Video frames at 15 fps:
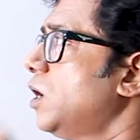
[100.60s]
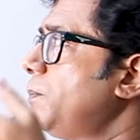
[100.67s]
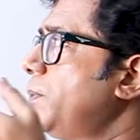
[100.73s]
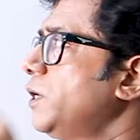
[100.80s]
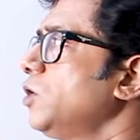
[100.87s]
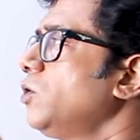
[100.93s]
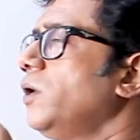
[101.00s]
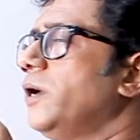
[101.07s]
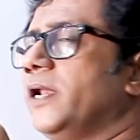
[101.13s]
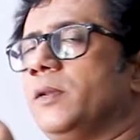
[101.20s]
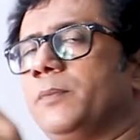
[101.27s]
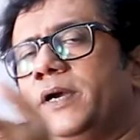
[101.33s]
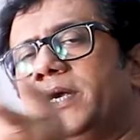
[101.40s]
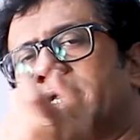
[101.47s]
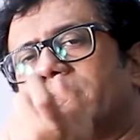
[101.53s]
a particular
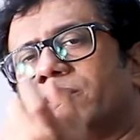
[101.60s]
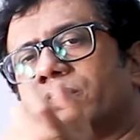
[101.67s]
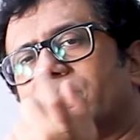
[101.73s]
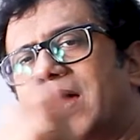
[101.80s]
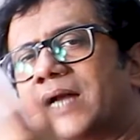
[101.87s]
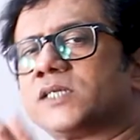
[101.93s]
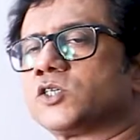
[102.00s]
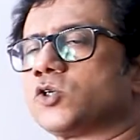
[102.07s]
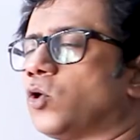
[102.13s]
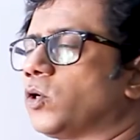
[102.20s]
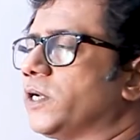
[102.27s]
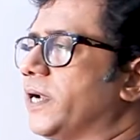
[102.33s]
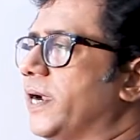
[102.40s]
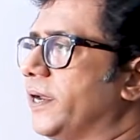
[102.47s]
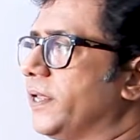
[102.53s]
element in that
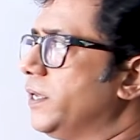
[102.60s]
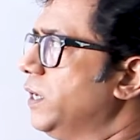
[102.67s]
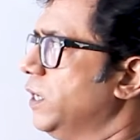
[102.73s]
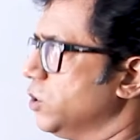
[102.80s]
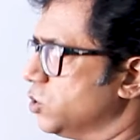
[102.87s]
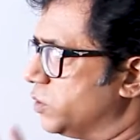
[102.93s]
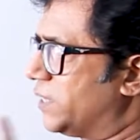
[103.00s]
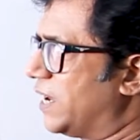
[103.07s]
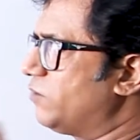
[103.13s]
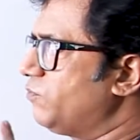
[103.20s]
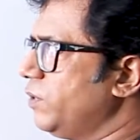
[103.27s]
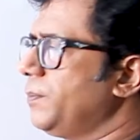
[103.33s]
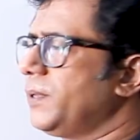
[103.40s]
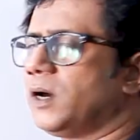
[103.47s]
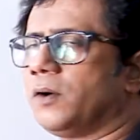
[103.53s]
sorted array. So, that
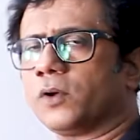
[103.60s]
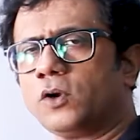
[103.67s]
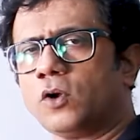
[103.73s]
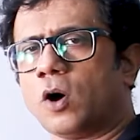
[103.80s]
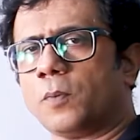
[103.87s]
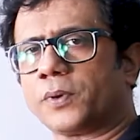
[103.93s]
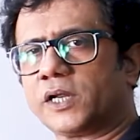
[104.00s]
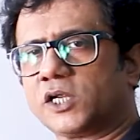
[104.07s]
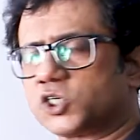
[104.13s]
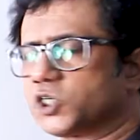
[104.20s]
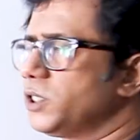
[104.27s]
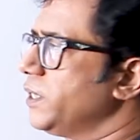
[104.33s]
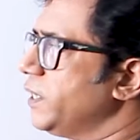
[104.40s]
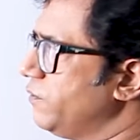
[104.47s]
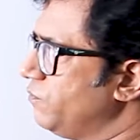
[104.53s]
will be our
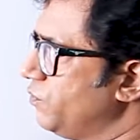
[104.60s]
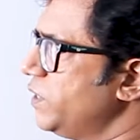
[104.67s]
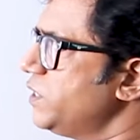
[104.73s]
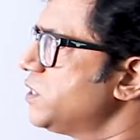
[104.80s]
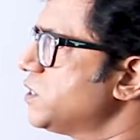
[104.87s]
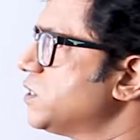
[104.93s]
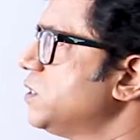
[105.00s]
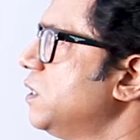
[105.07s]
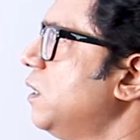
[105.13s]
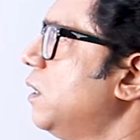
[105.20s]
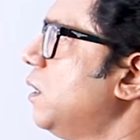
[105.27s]
operation in this